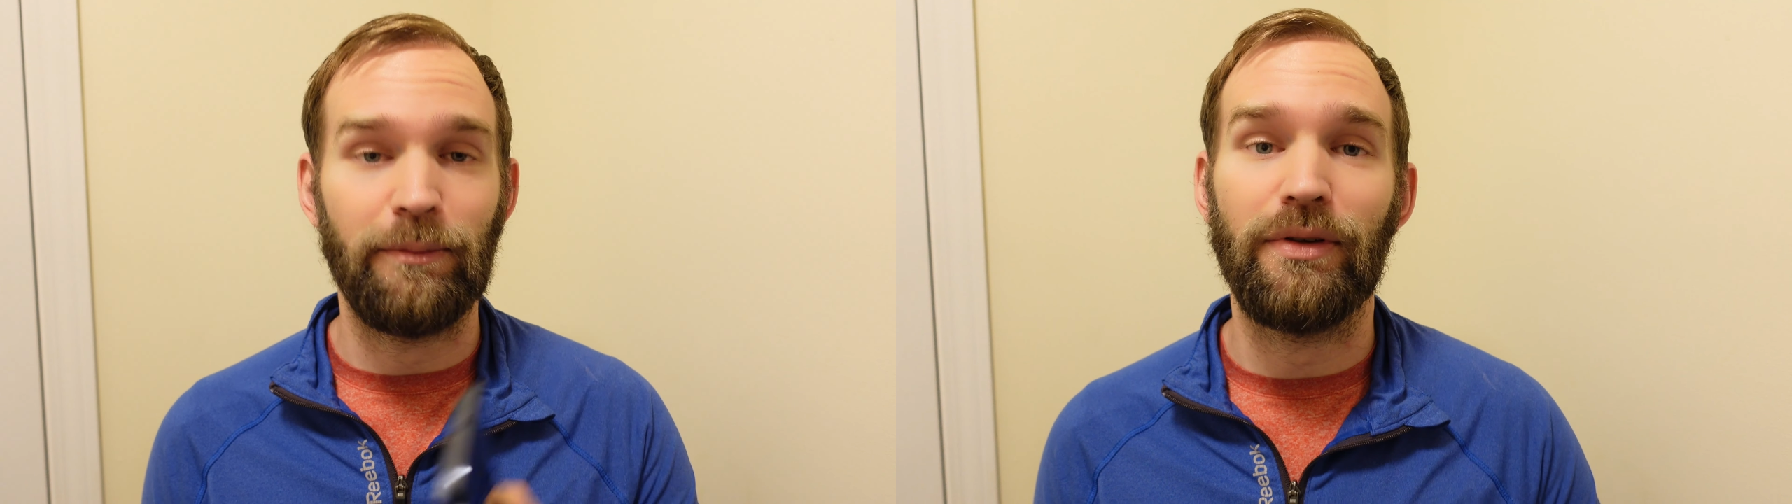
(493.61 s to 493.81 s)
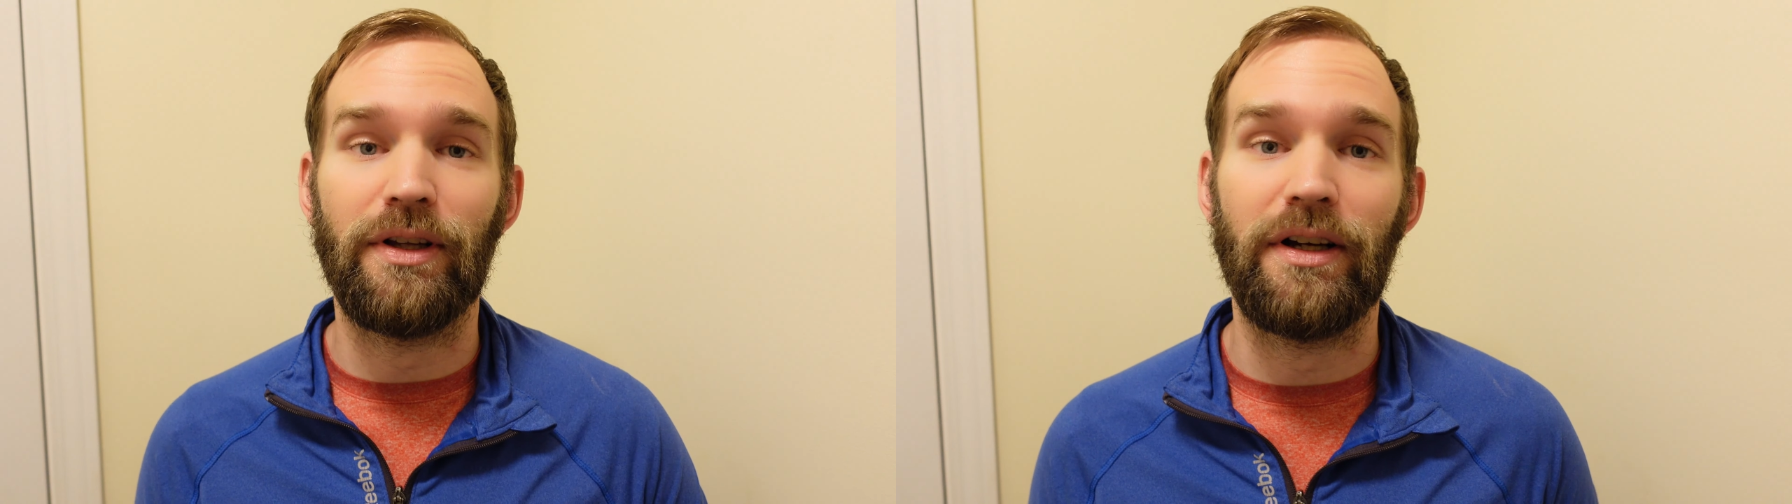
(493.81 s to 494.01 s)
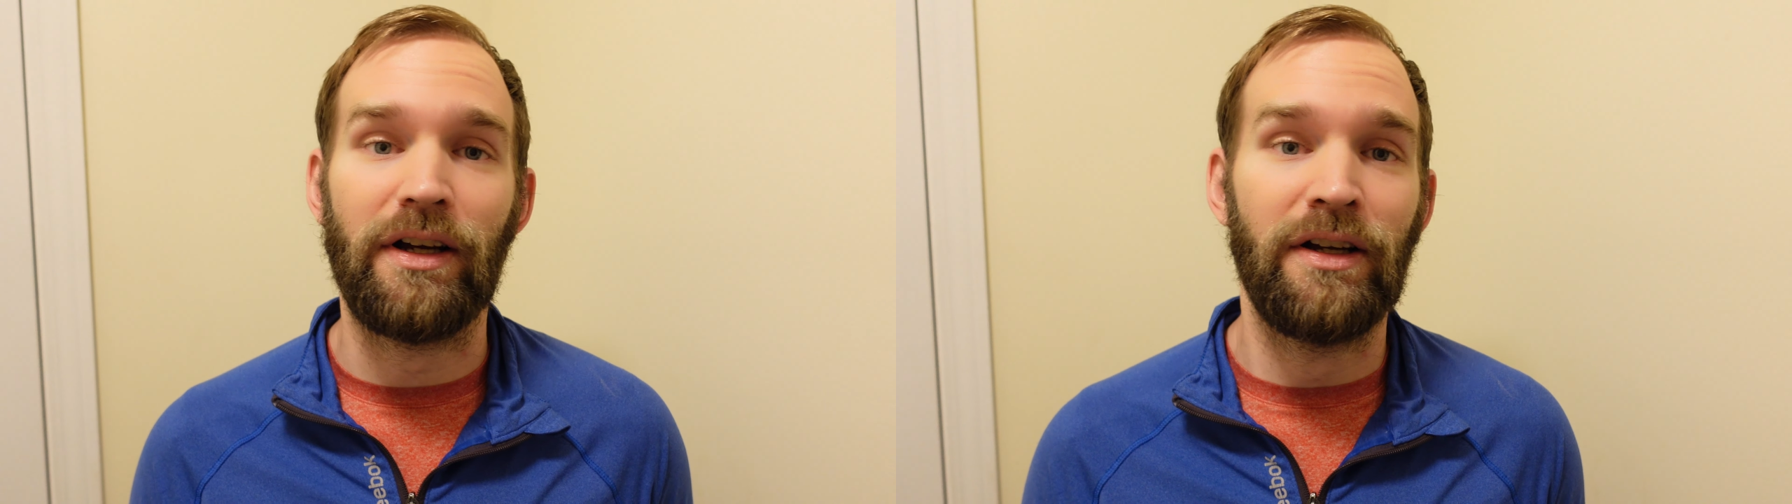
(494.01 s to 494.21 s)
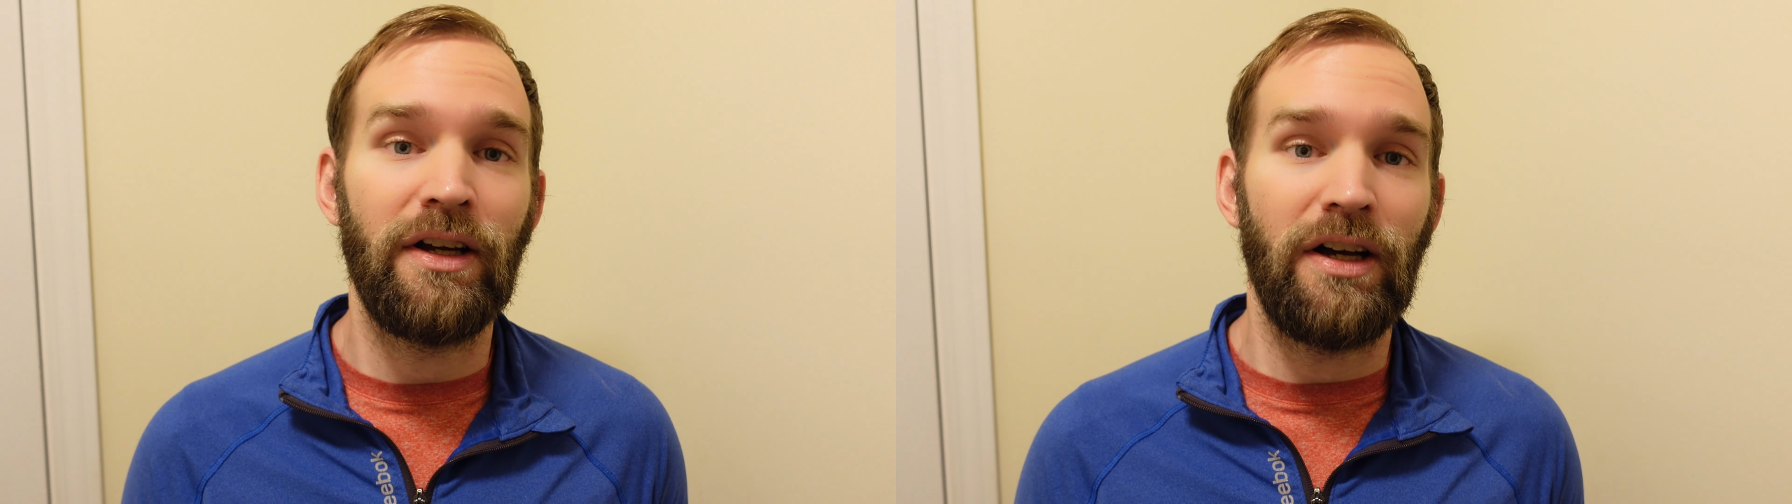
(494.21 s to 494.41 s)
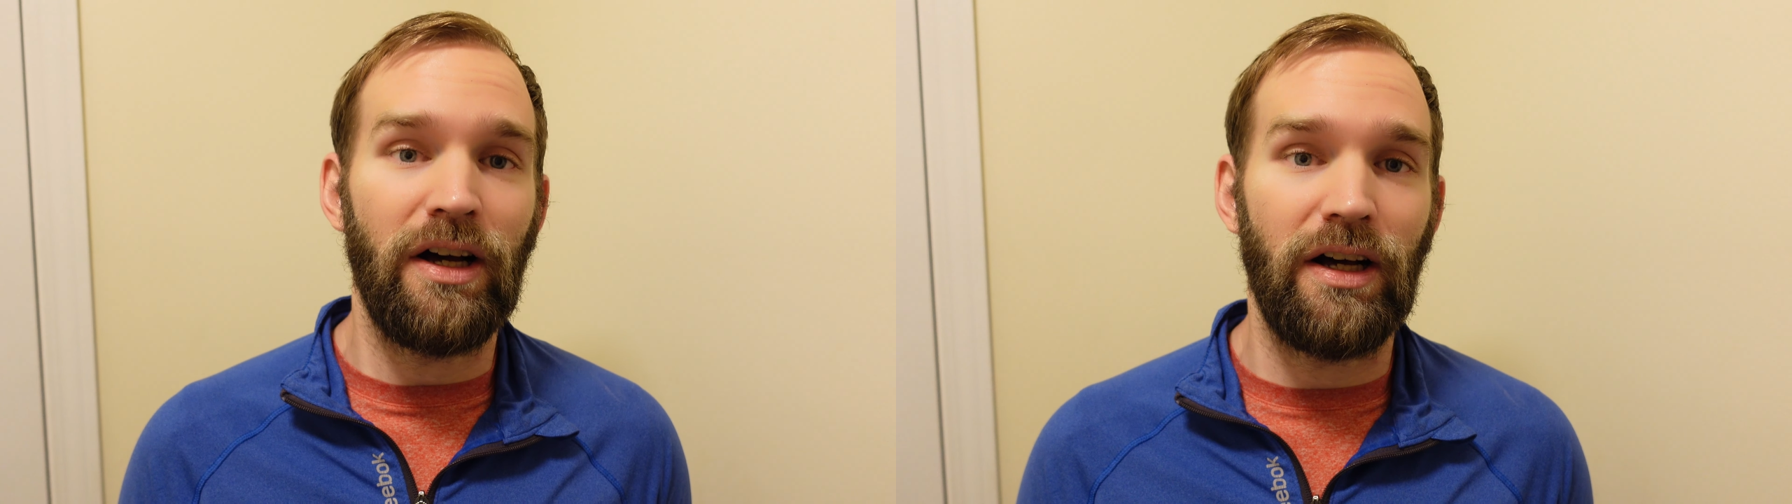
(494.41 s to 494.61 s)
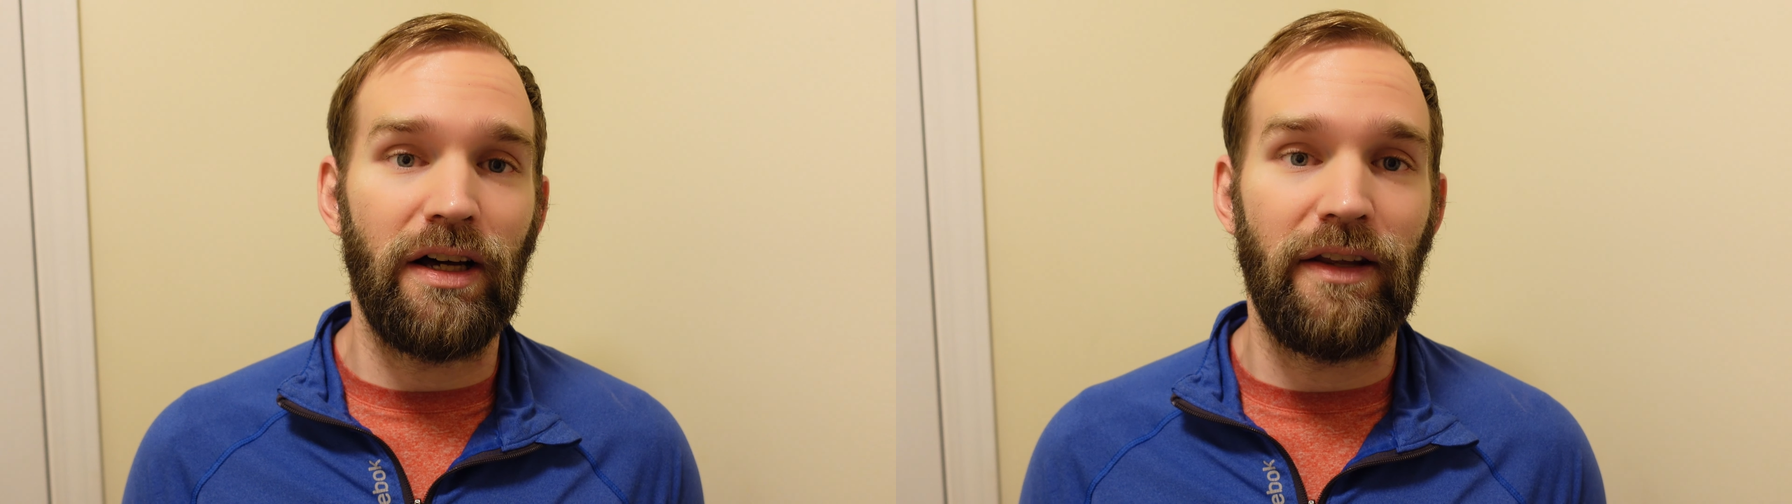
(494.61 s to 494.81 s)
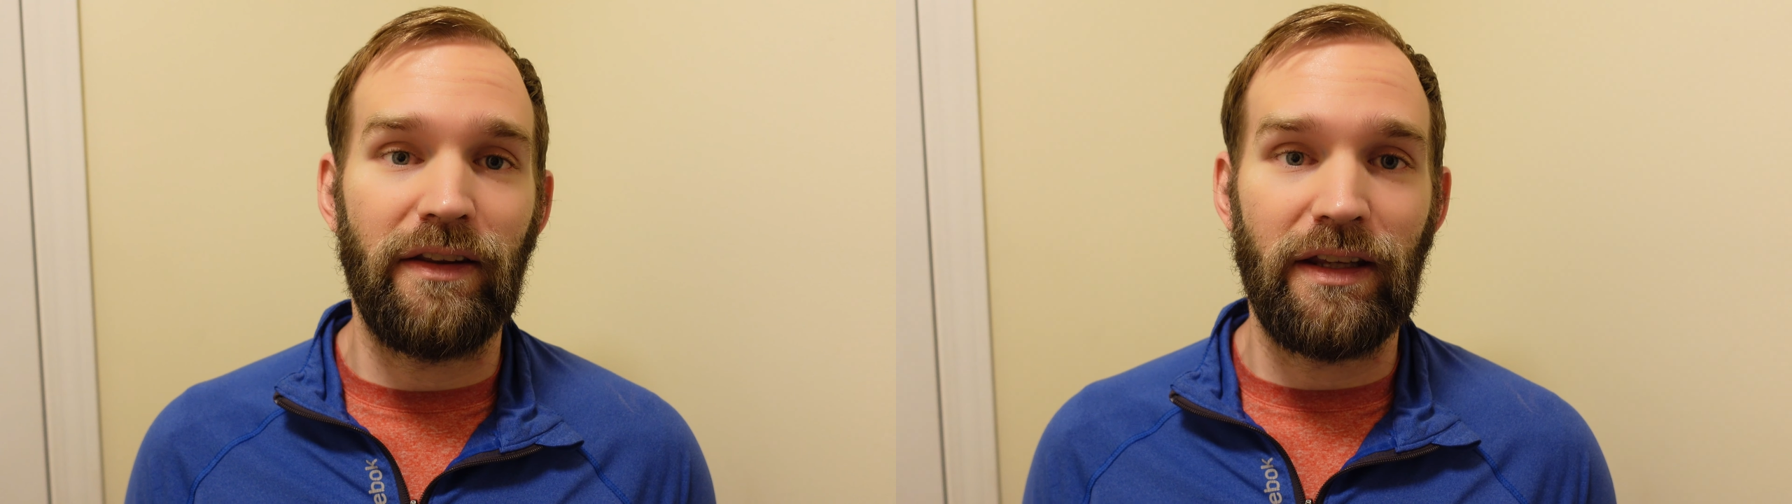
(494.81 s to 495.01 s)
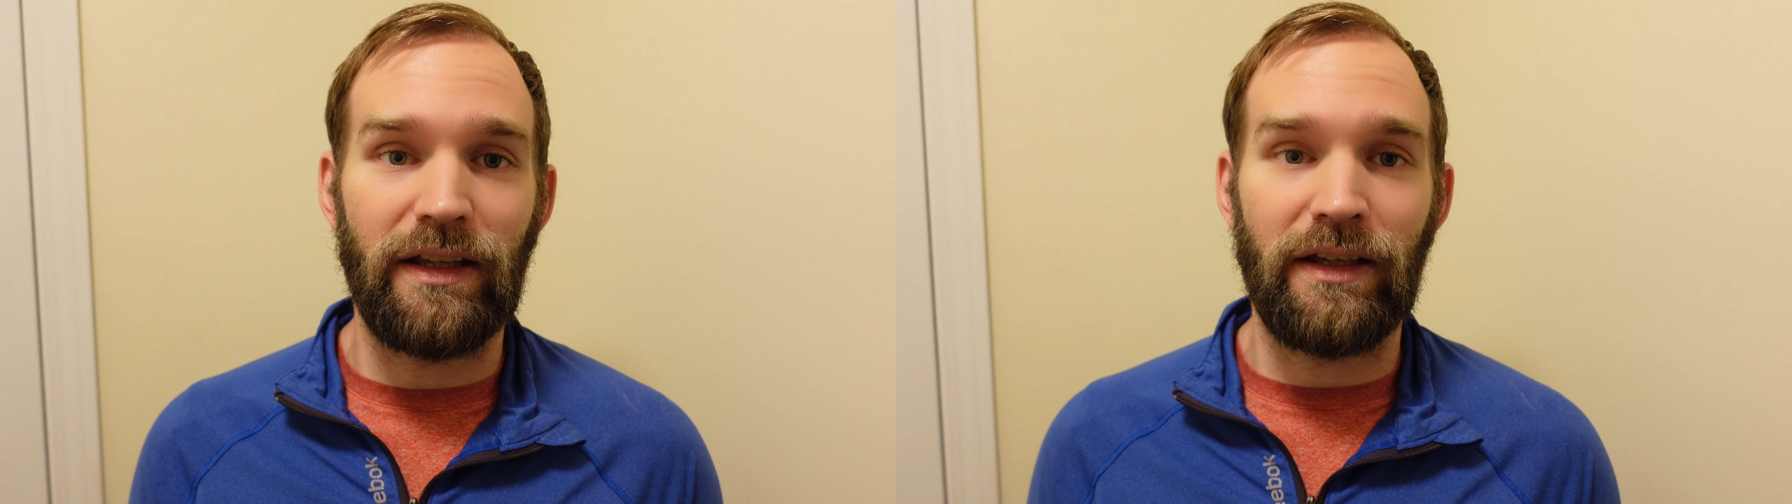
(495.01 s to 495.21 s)
plug on
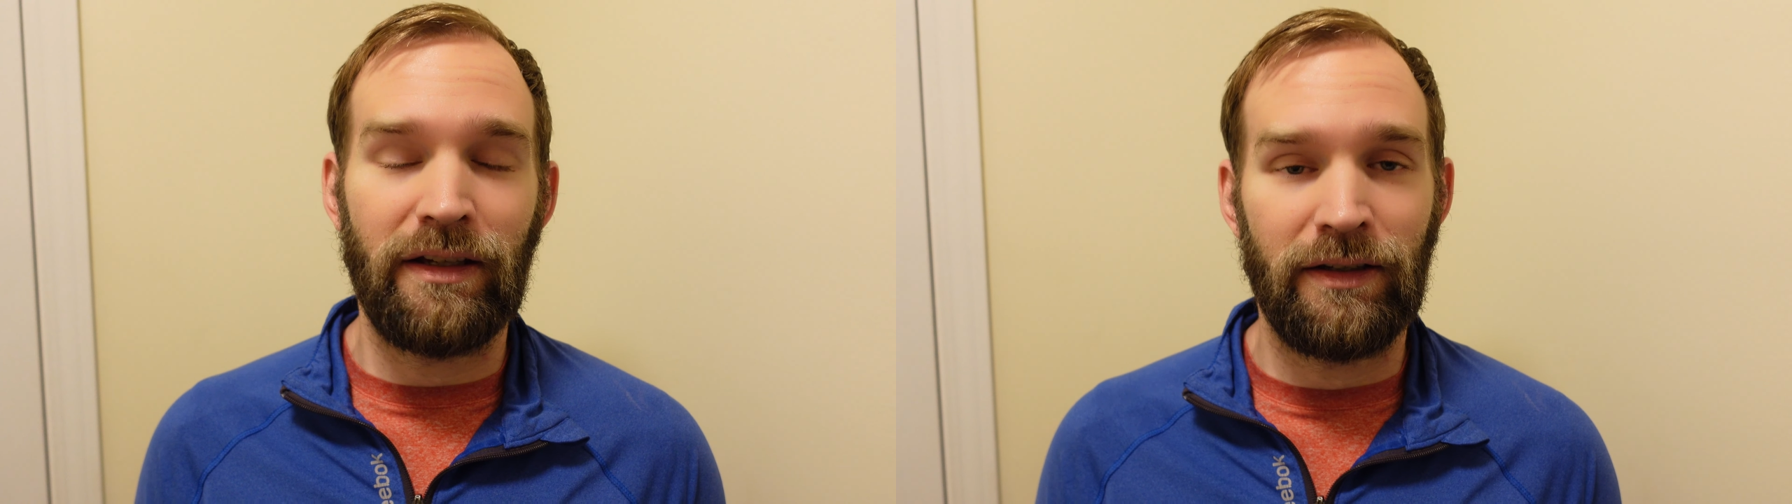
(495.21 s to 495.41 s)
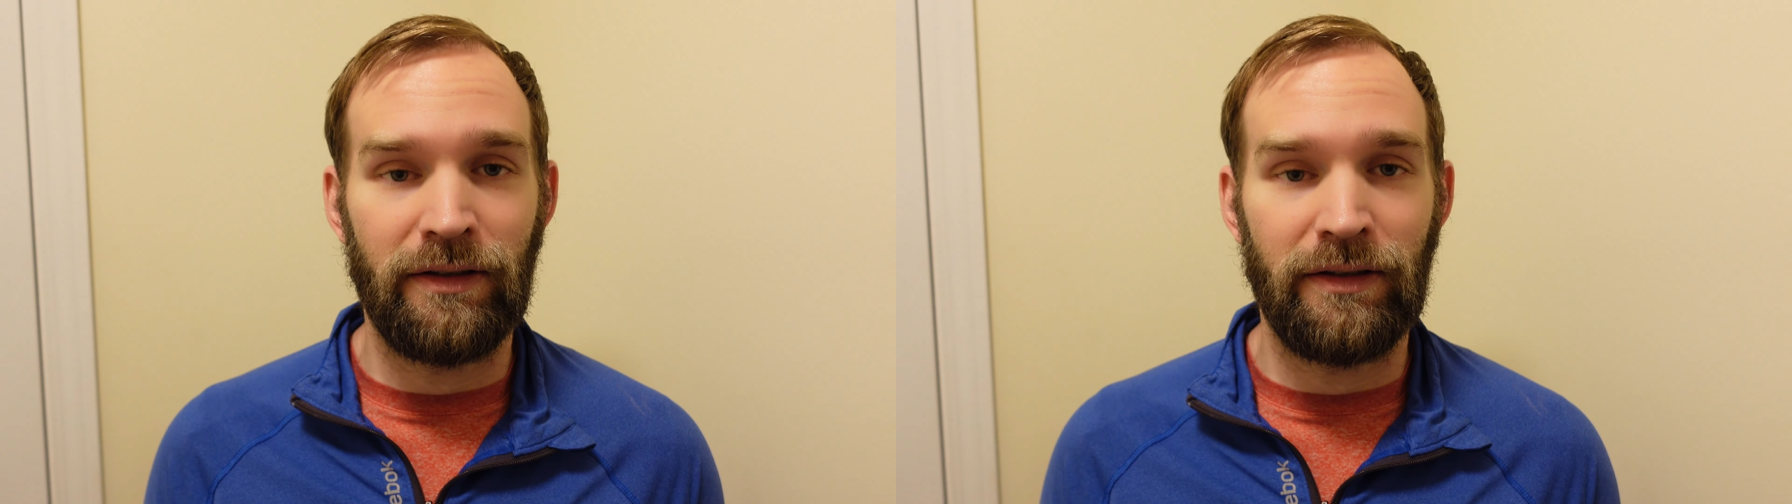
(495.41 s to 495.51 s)
the,